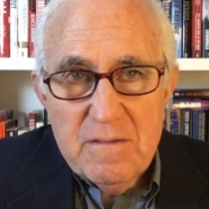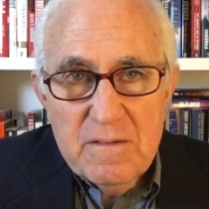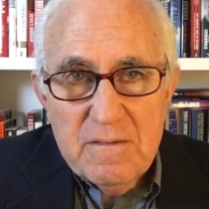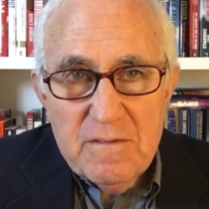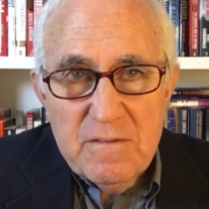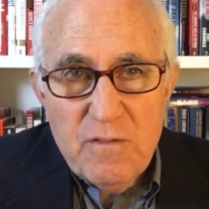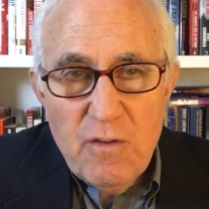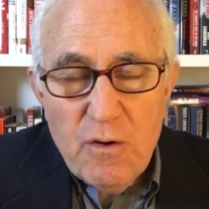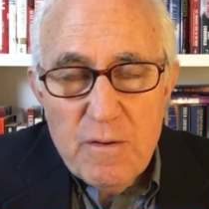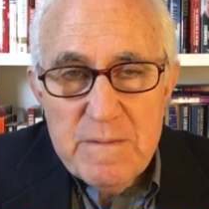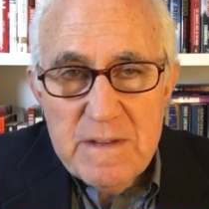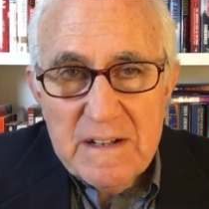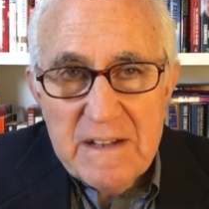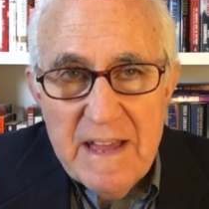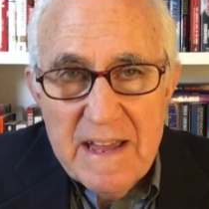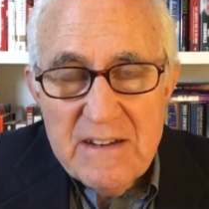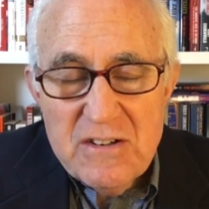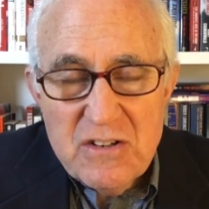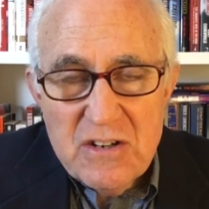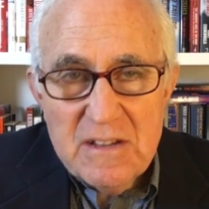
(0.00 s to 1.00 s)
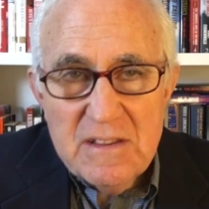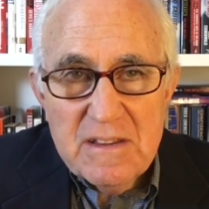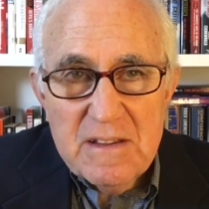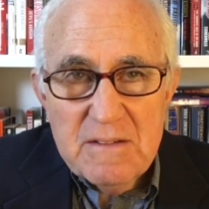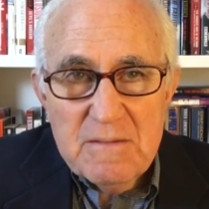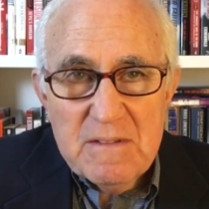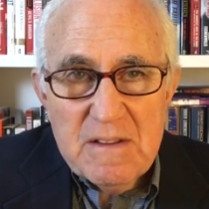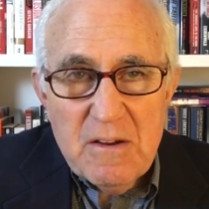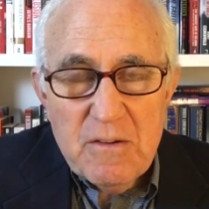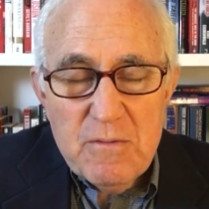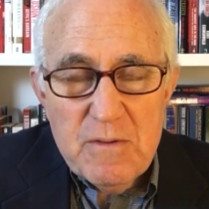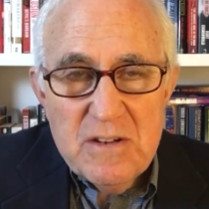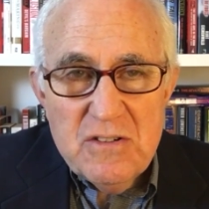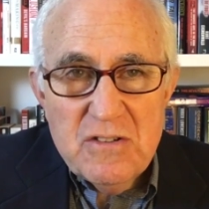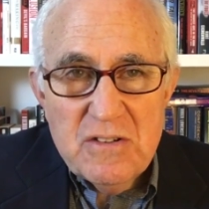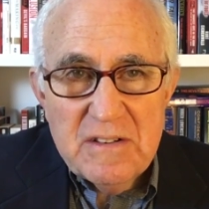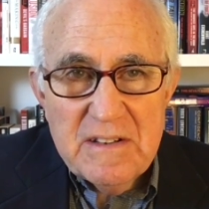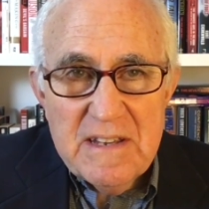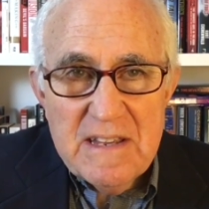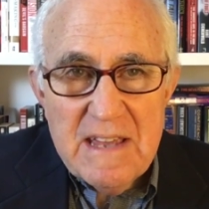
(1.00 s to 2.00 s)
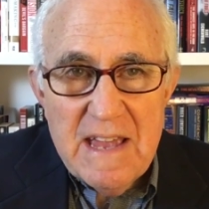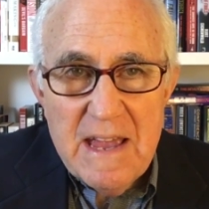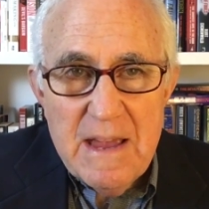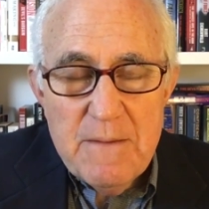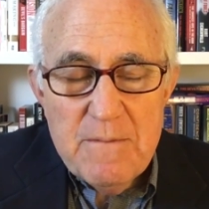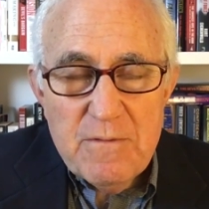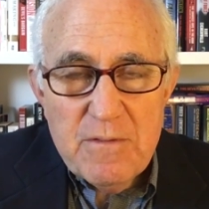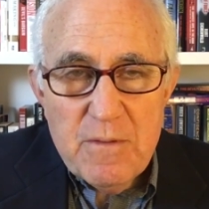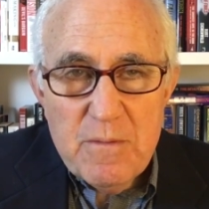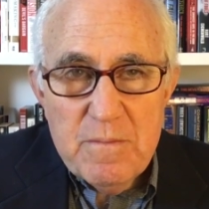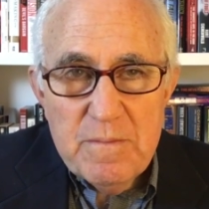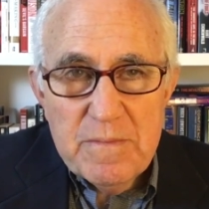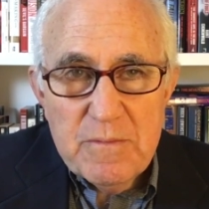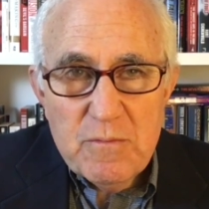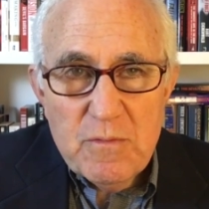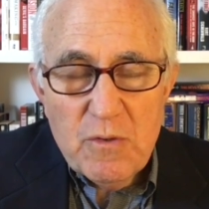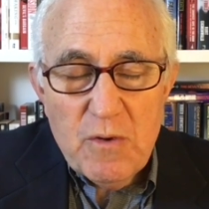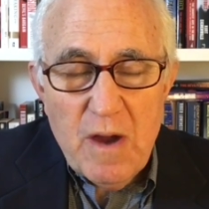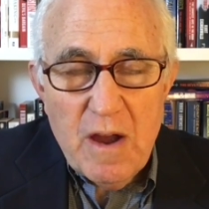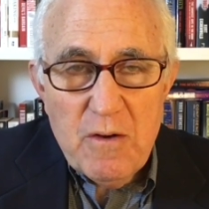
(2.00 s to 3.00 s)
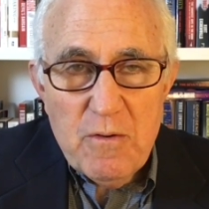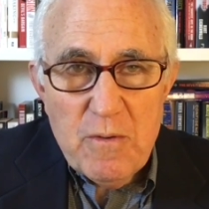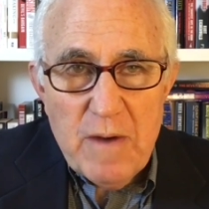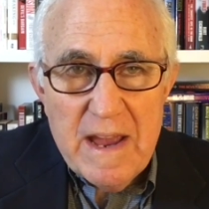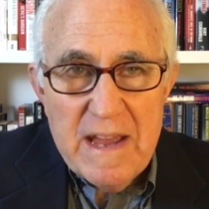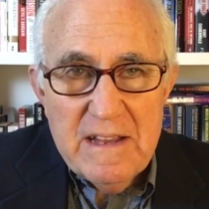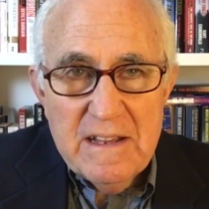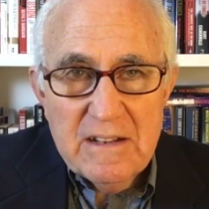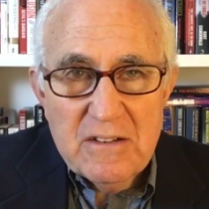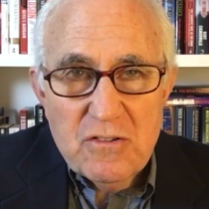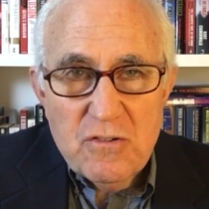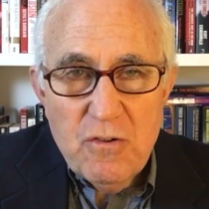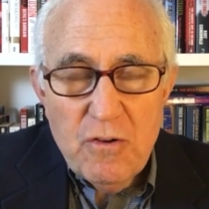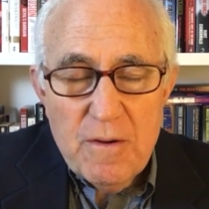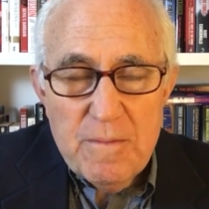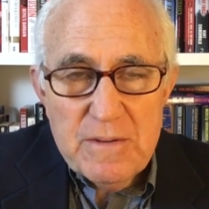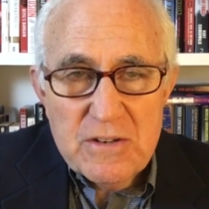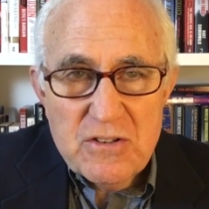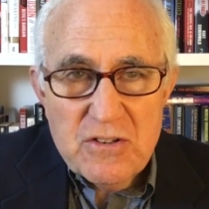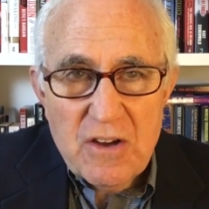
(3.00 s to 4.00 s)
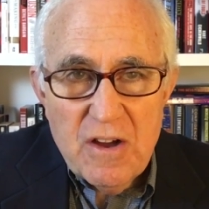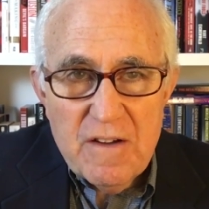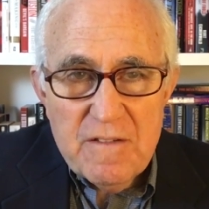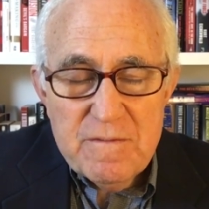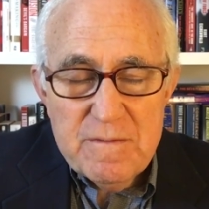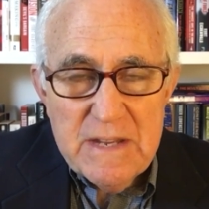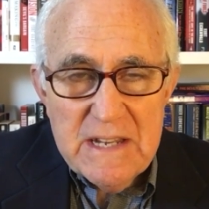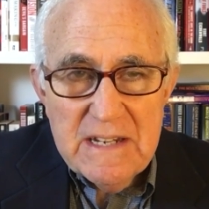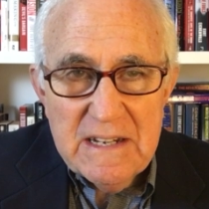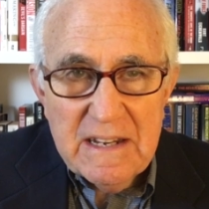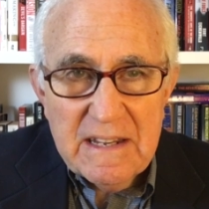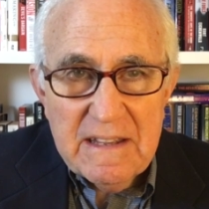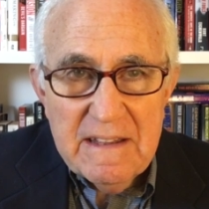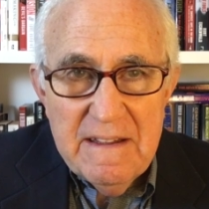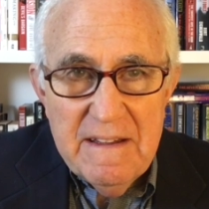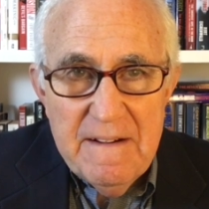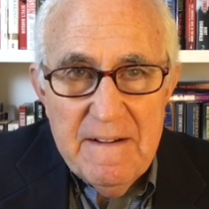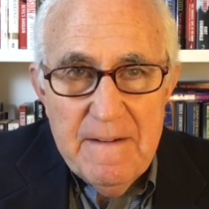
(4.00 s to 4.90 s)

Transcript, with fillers: formulation that originally came from a Reagan-Gorbachev meeting,